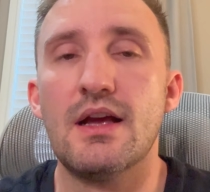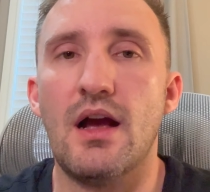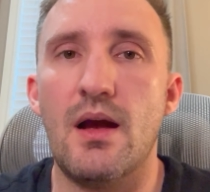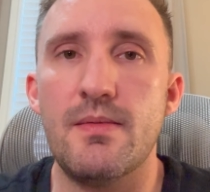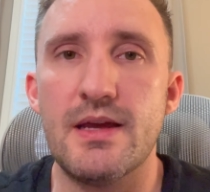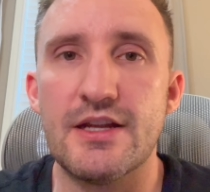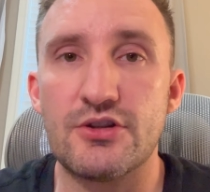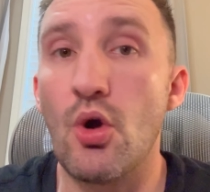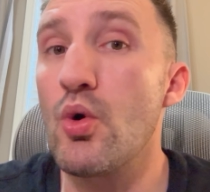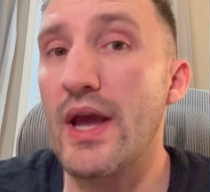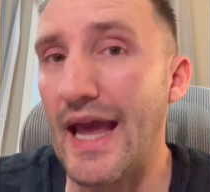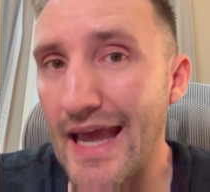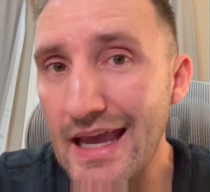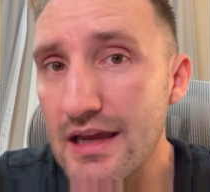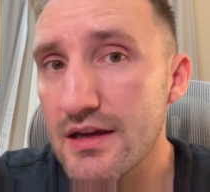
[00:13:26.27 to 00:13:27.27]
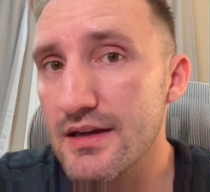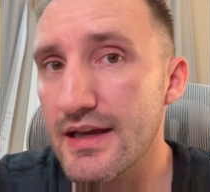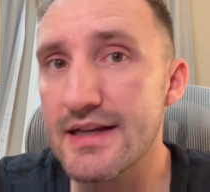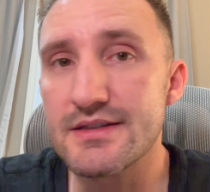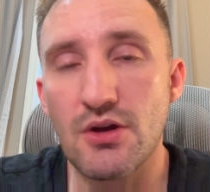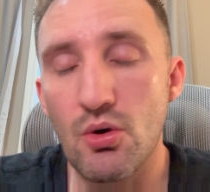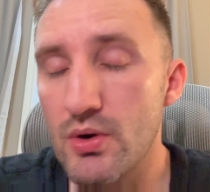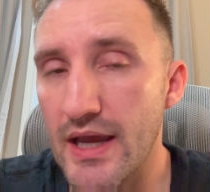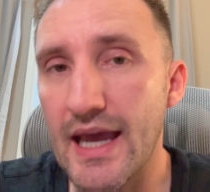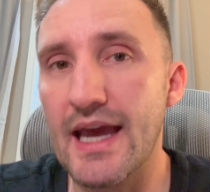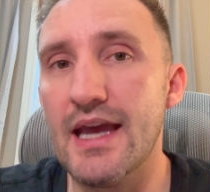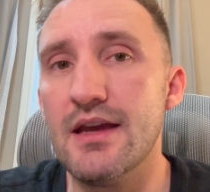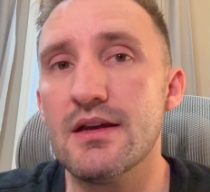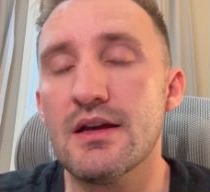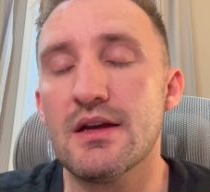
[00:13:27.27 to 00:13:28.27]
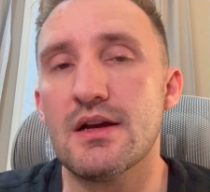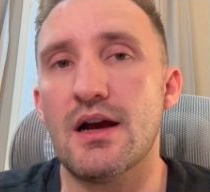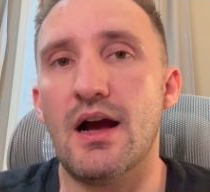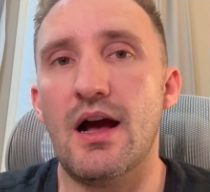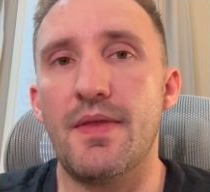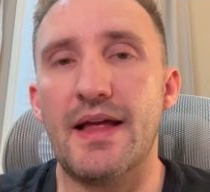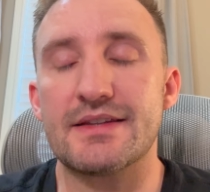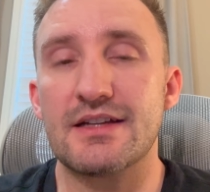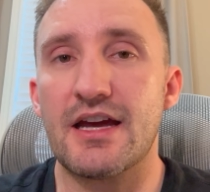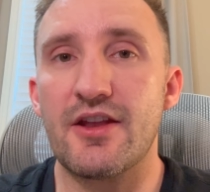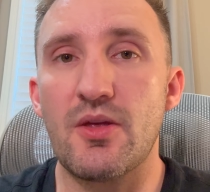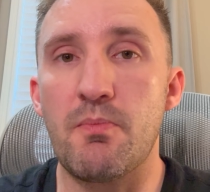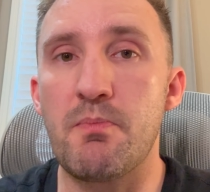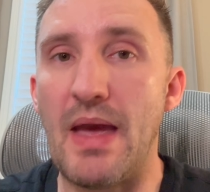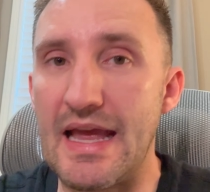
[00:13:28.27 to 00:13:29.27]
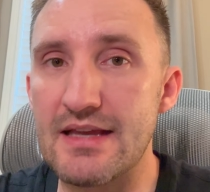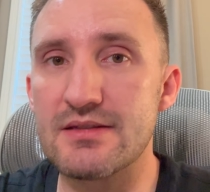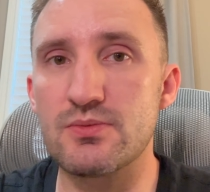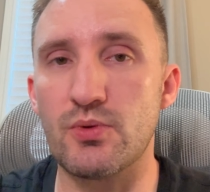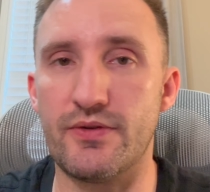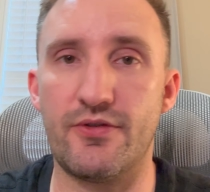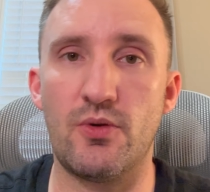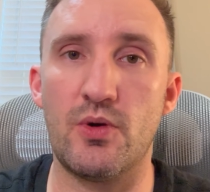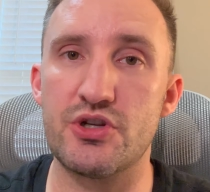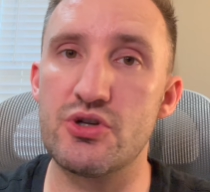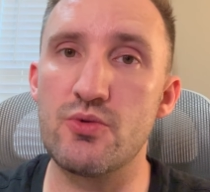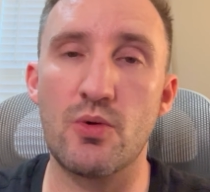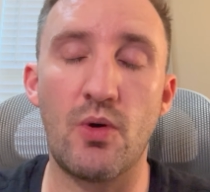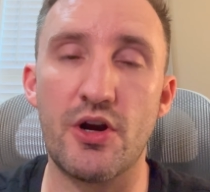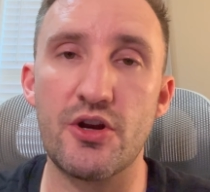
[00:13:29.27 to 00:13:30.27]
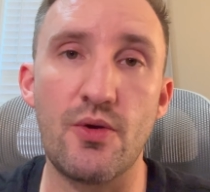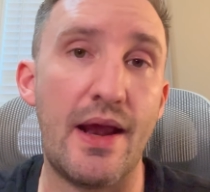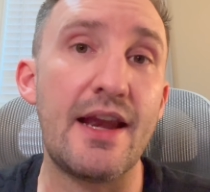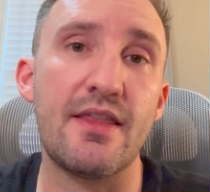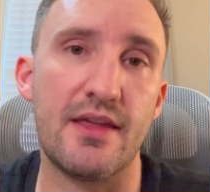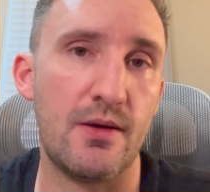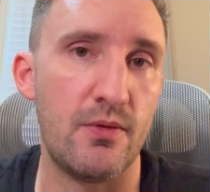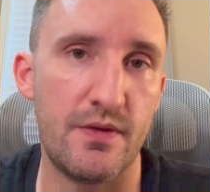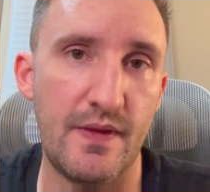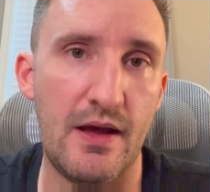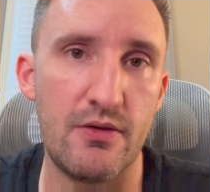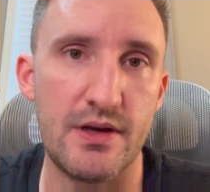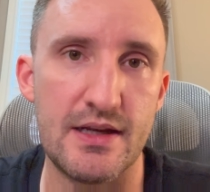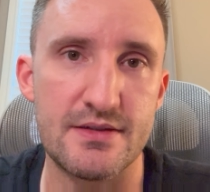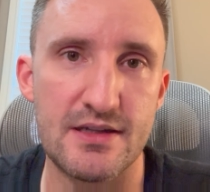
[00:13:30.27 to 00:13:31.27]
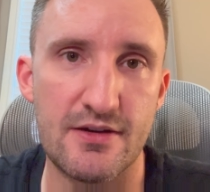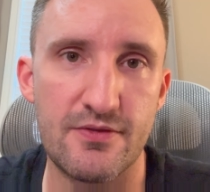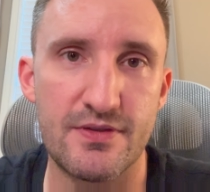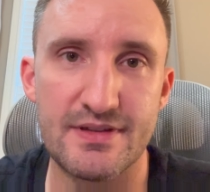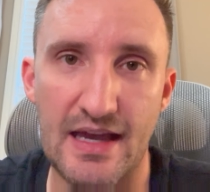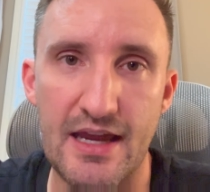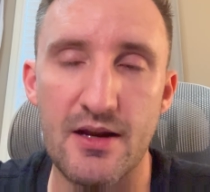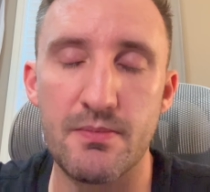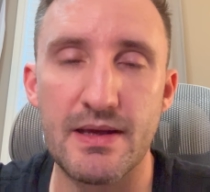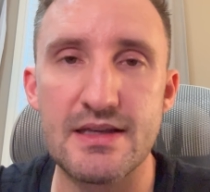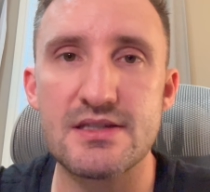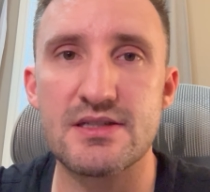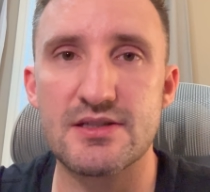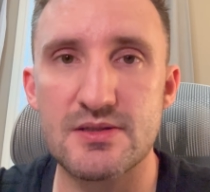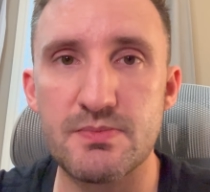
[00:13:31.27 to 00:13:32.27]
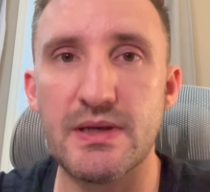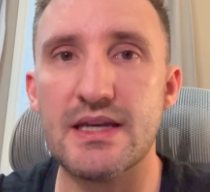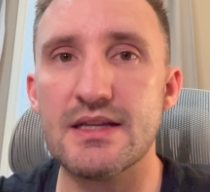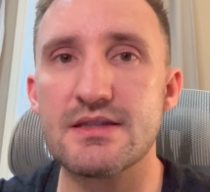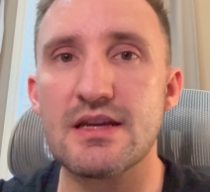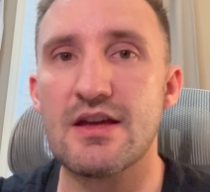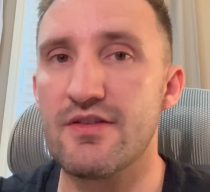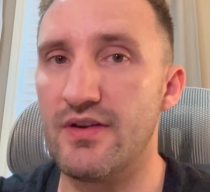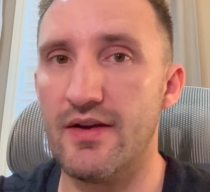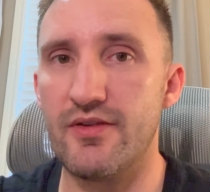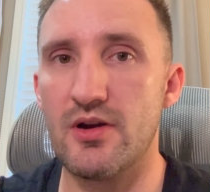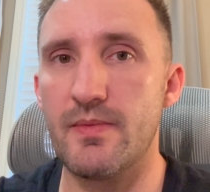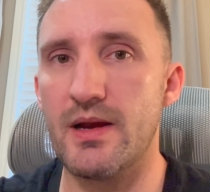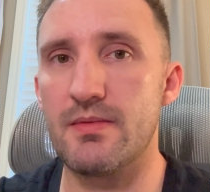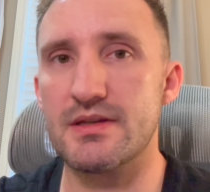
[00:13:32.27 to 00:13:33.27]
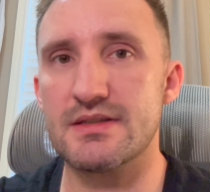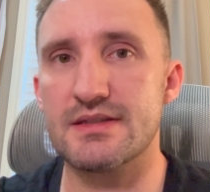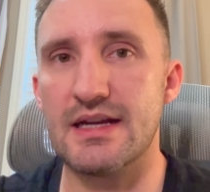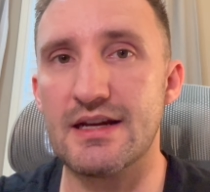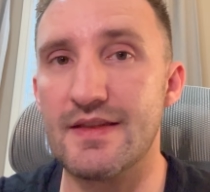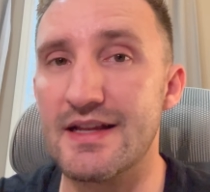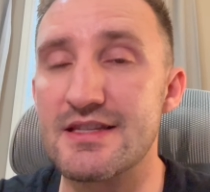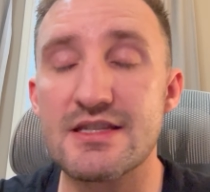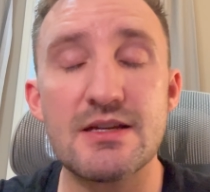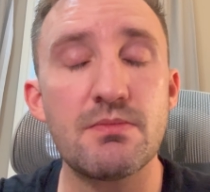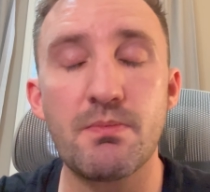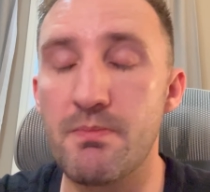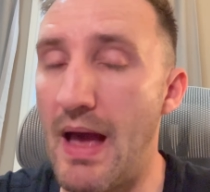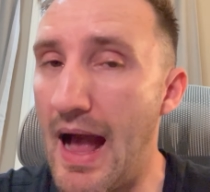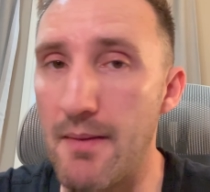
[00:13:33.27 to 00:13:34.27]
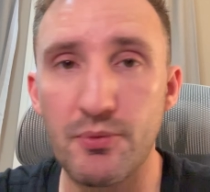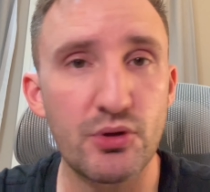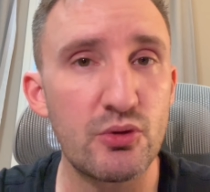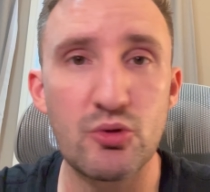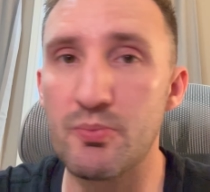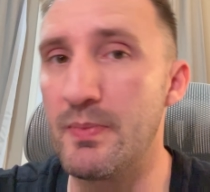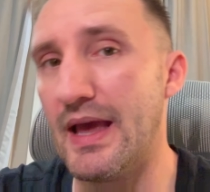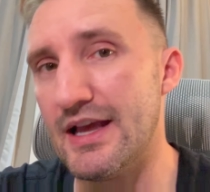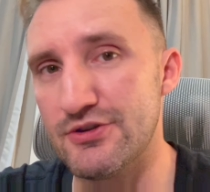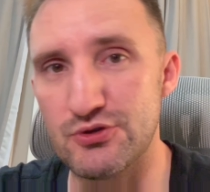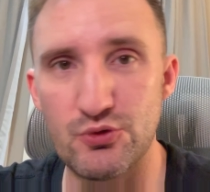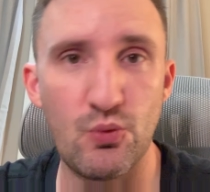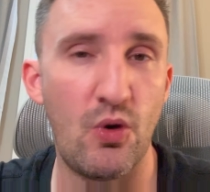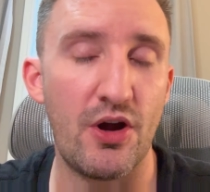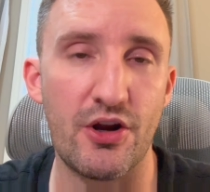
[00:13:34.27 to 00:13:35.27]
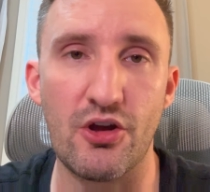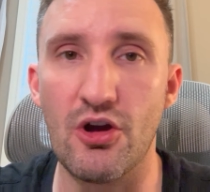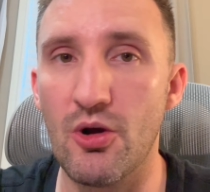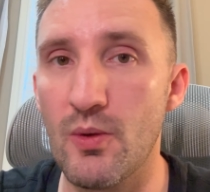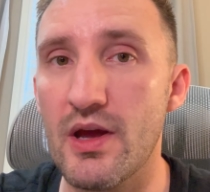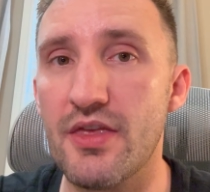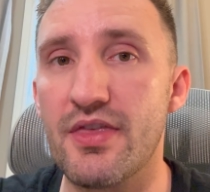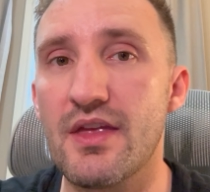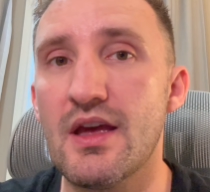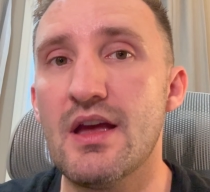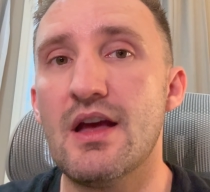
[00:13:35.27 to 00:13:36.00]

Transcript: I mean, it's okay. It's okay. Uh, that's kind of the base for what you would want to do anything with nowadays, like SATA based speeds, 500 megabytes a second. That's the absolute base you'd want to go with.